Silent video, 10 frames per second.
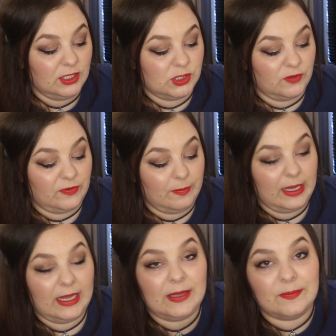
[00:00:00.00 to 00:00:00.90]
So for
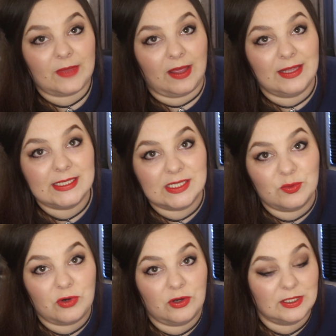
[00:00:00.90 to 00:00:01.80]
me, this is a
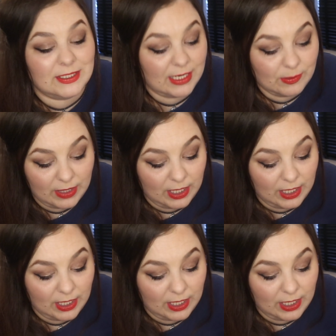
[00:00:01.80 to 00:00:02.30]
product I am